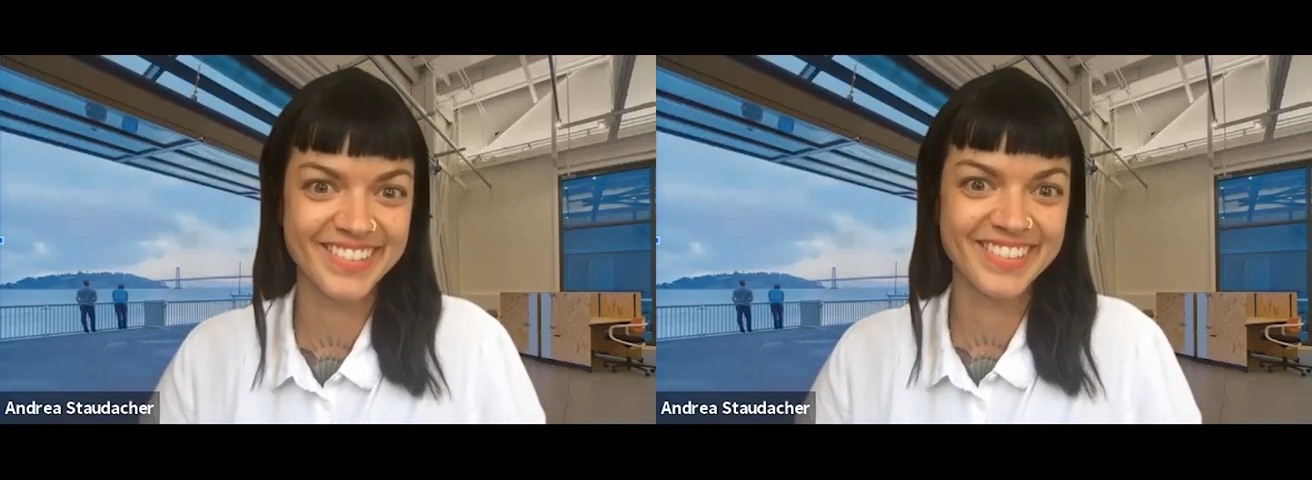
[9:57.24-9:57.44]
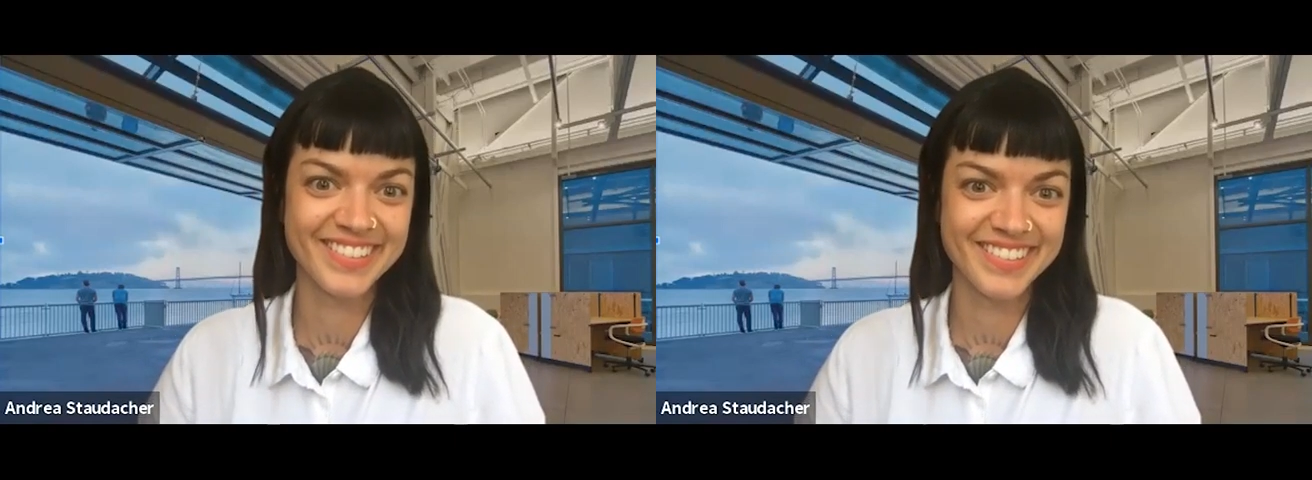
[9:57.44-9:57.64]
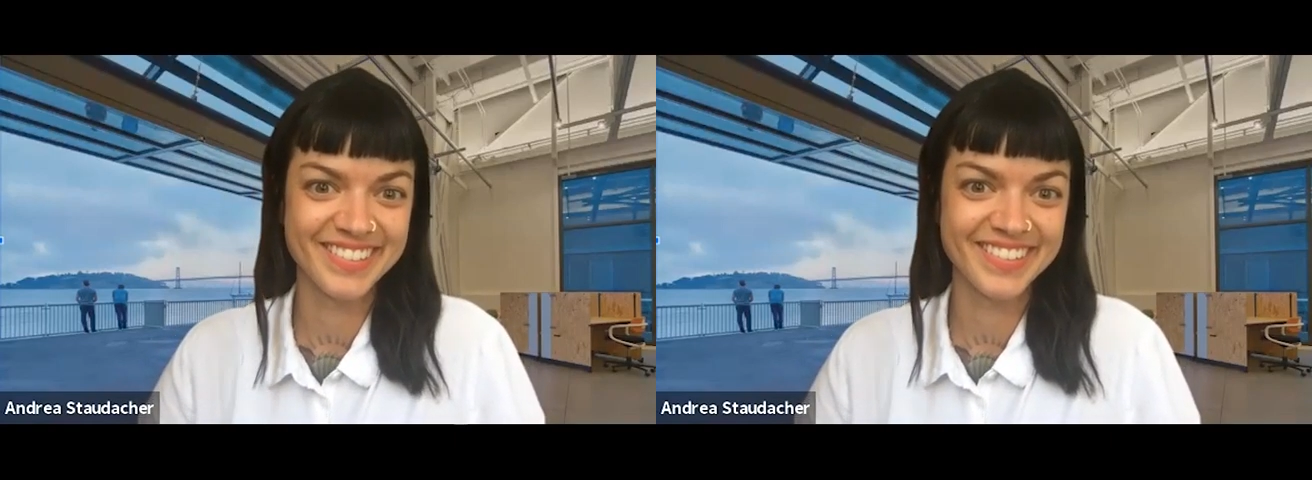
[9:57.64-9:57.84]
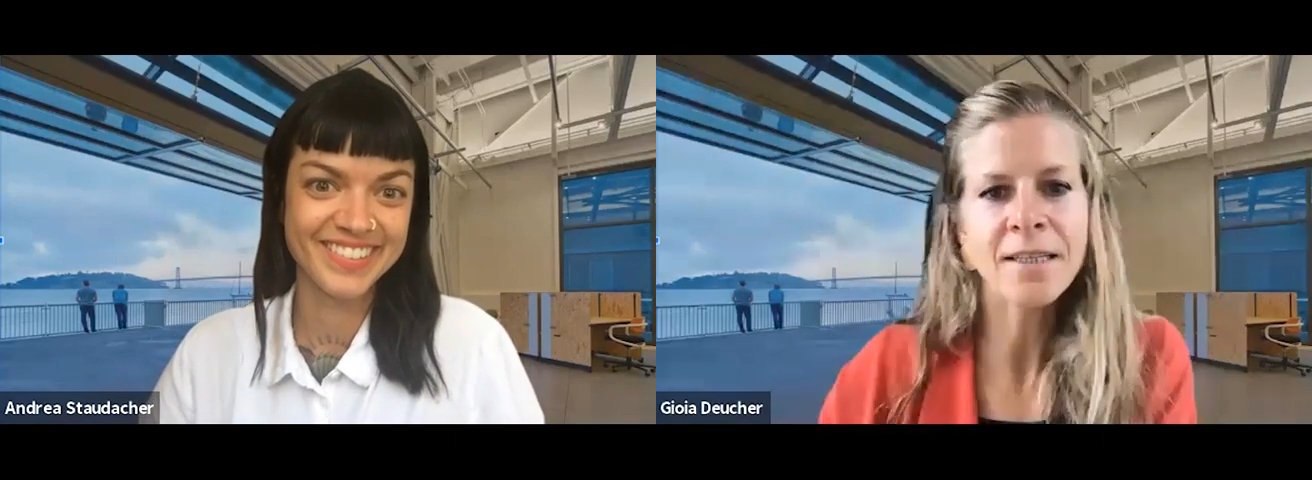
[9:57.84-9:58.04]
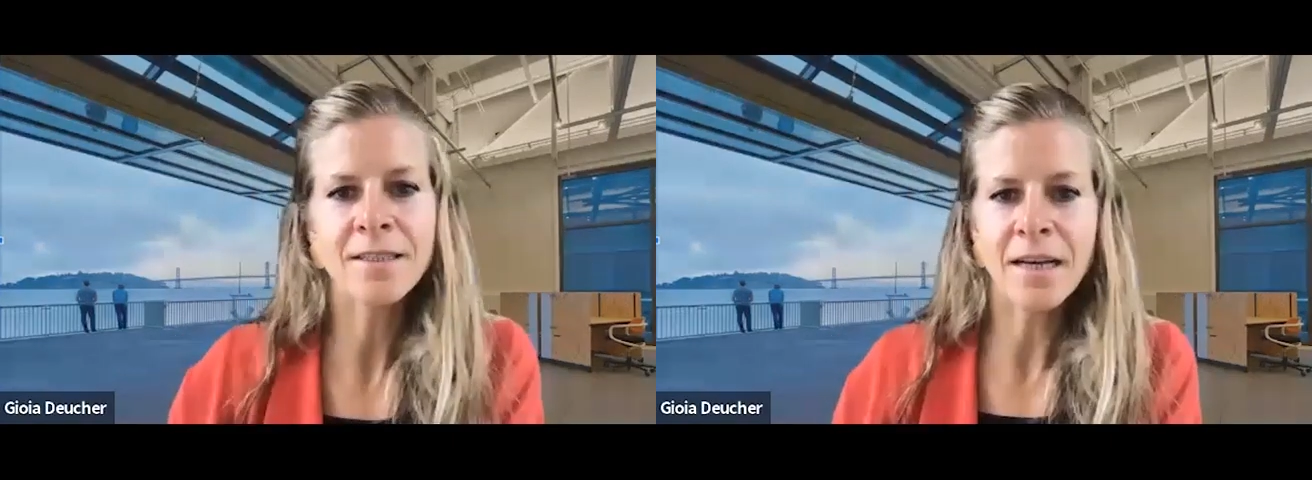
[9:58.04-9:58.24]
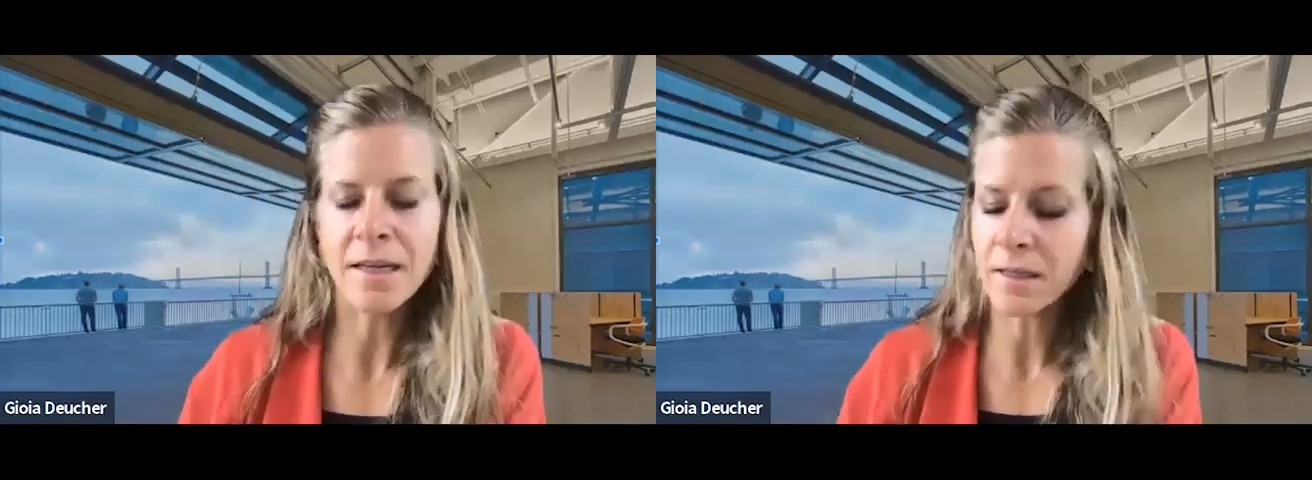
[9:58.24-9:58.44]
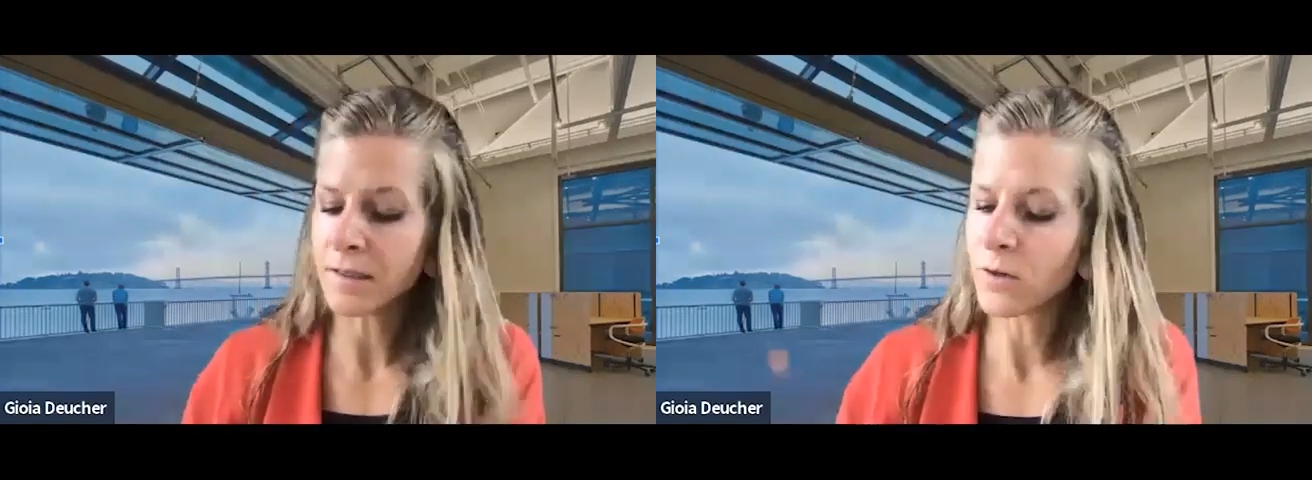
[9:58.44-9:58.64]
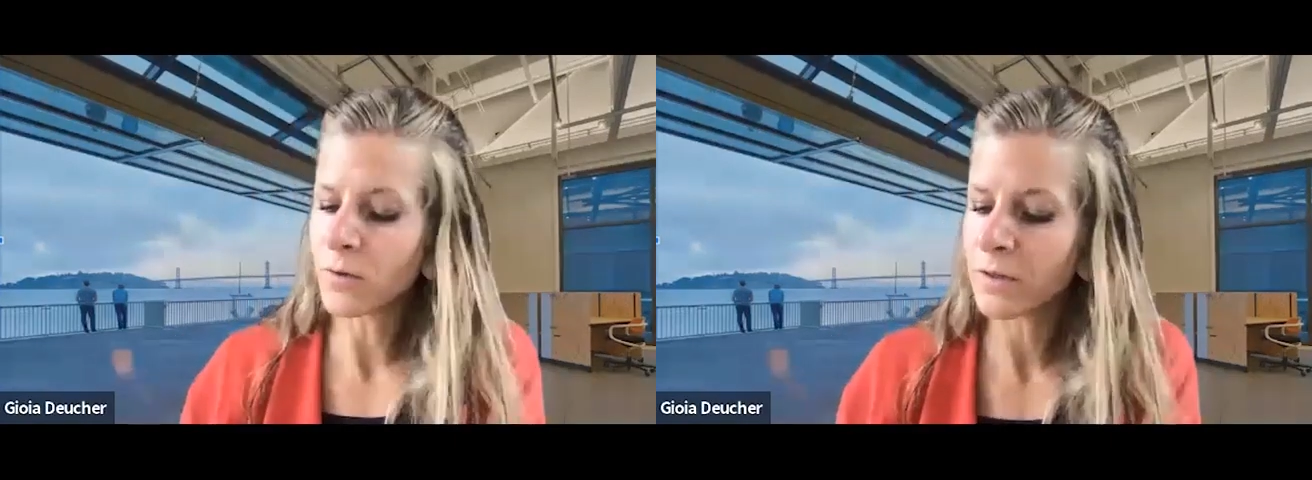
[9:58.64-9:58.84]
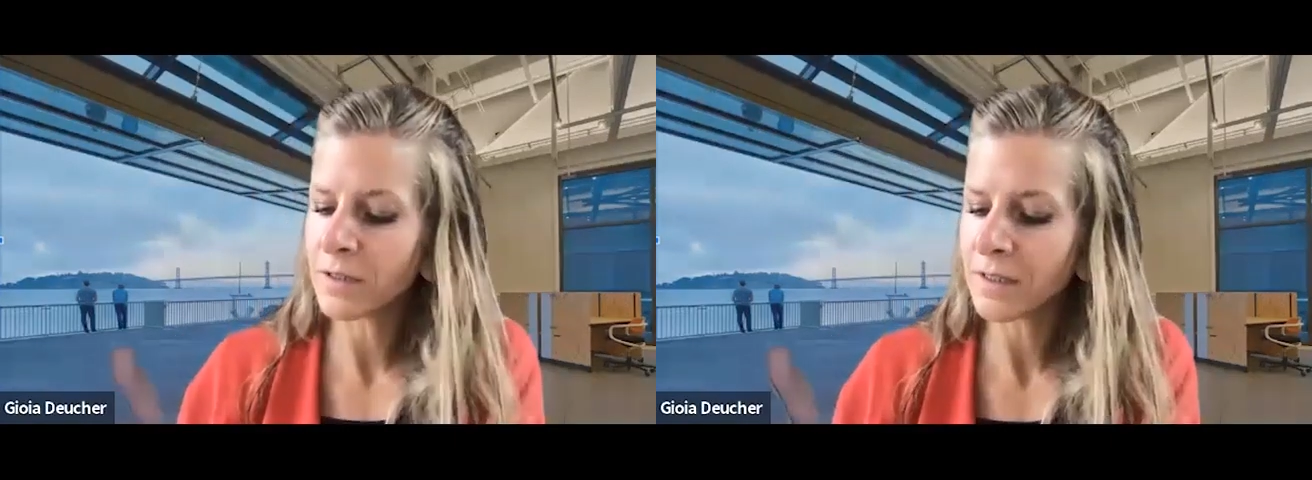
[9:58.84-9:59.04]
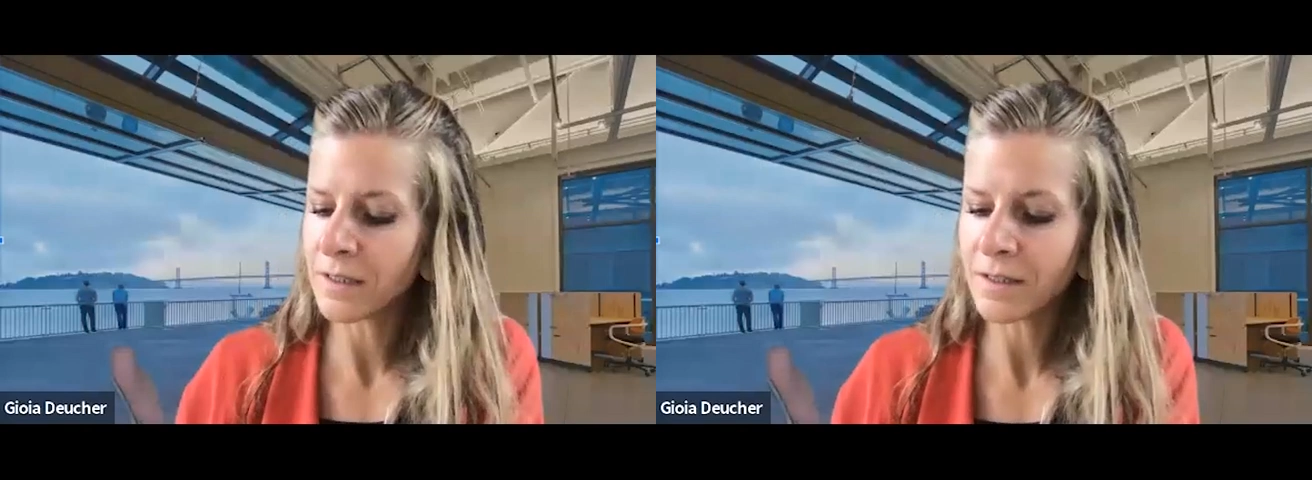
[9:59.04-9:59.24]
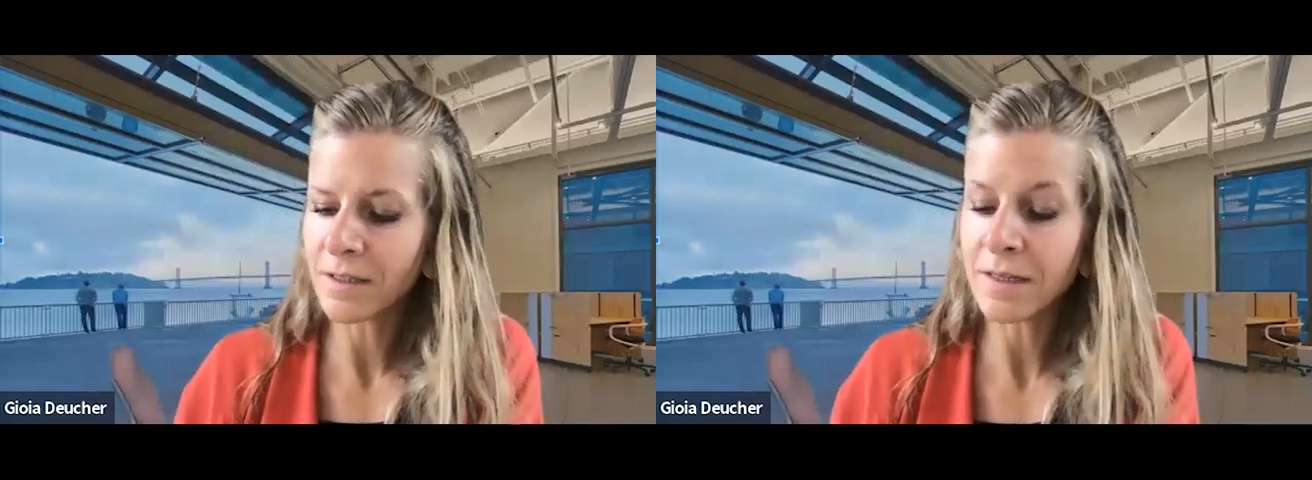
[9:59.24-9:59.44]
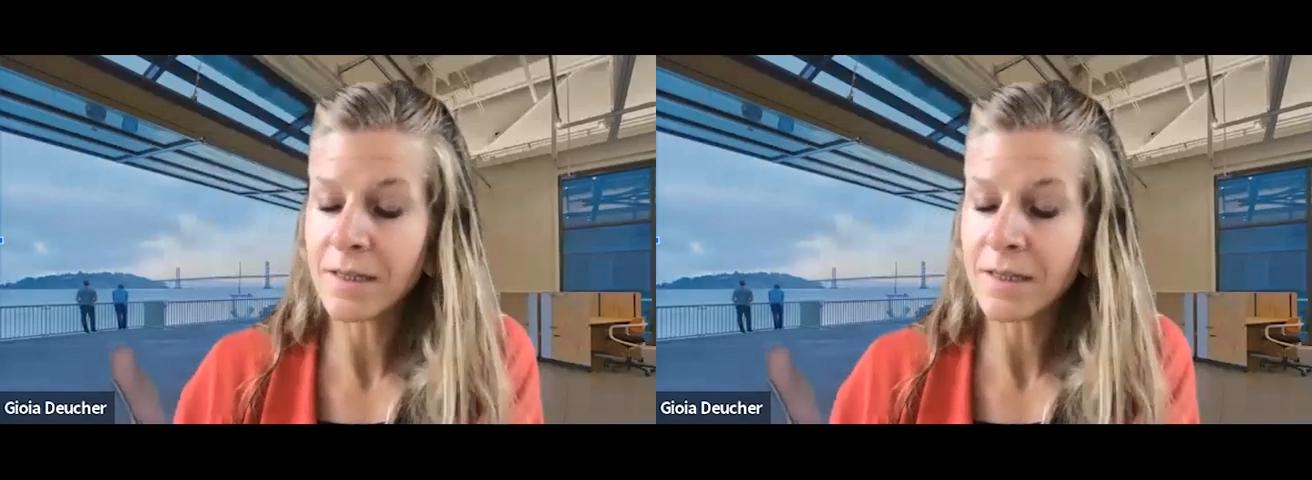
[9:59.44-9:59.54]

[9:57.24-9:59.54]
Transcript: Yeah, I can totally